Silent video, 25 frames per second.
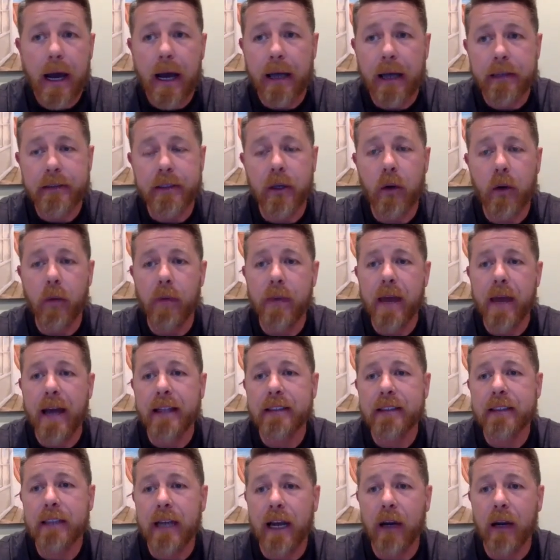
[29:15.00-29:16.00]
So
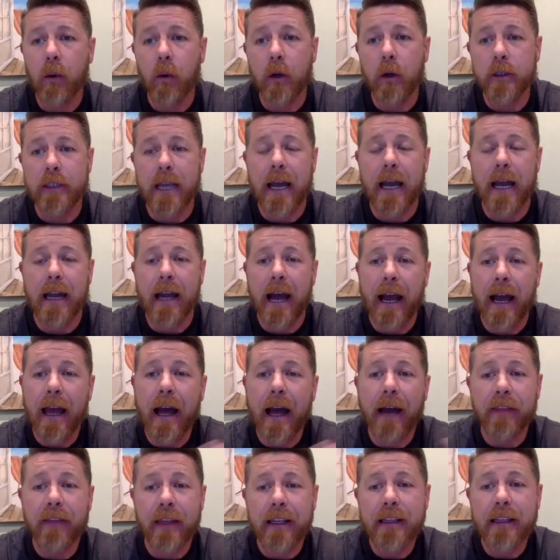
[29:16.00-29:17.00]
that's kind of where it's at.
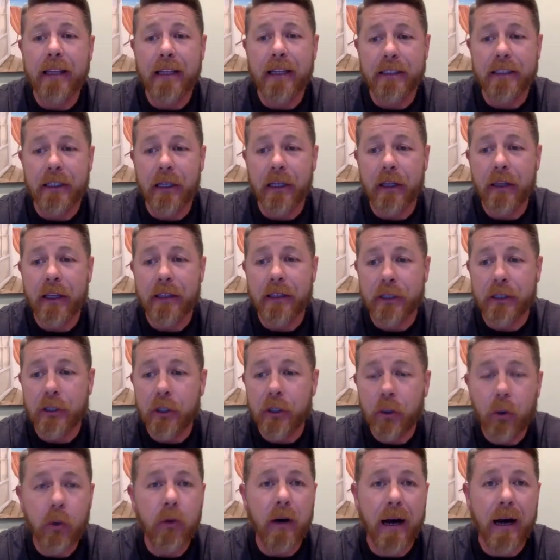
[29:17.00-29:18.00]
I think that's a
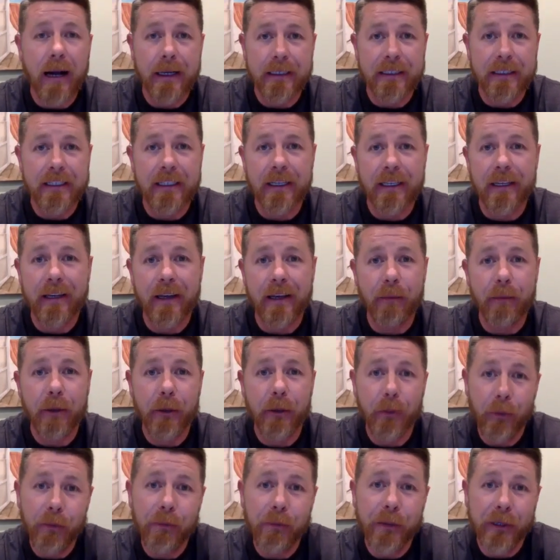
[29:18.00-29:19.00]
cool idea. I mean,
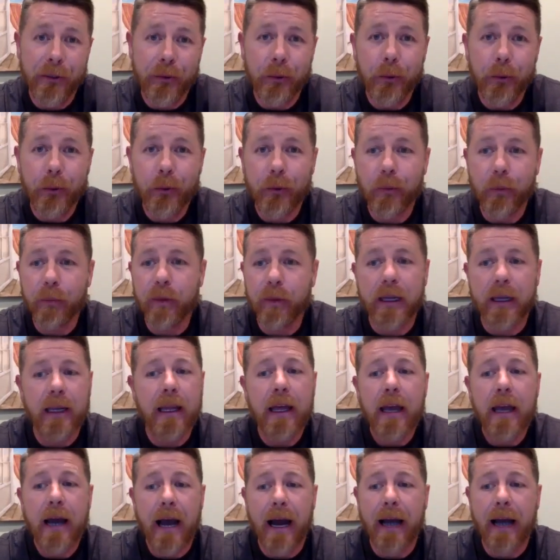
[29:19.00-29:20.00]
it would be cool, but
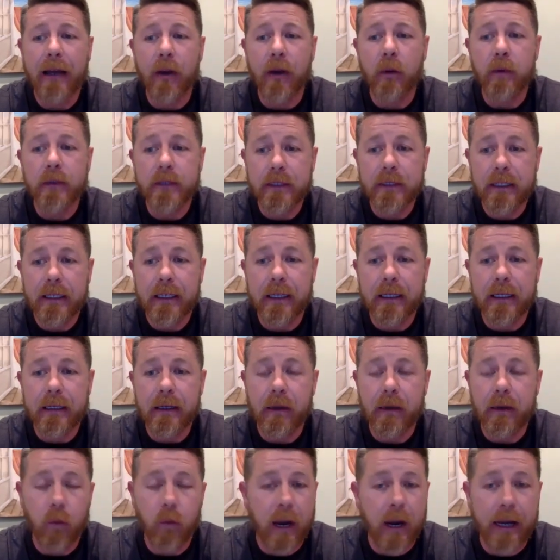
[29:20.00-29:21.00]
I don't see it
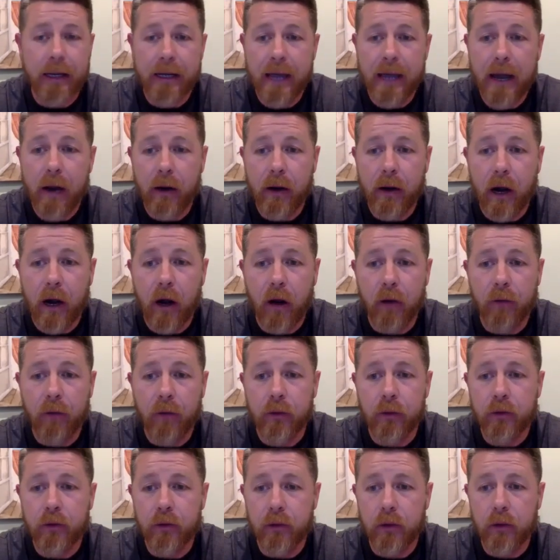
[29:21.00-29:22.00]
right now in our
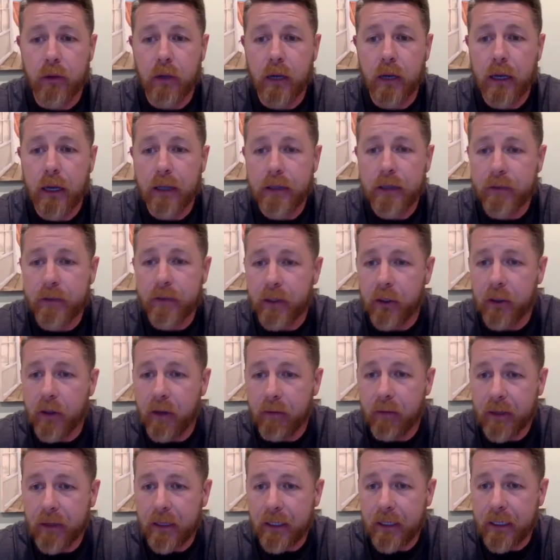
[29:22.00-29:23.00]
future. Sven, do you
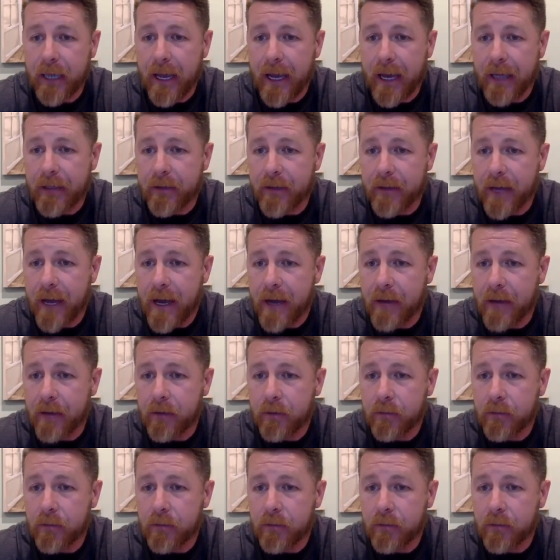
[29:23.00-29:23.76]
have anything to add to that?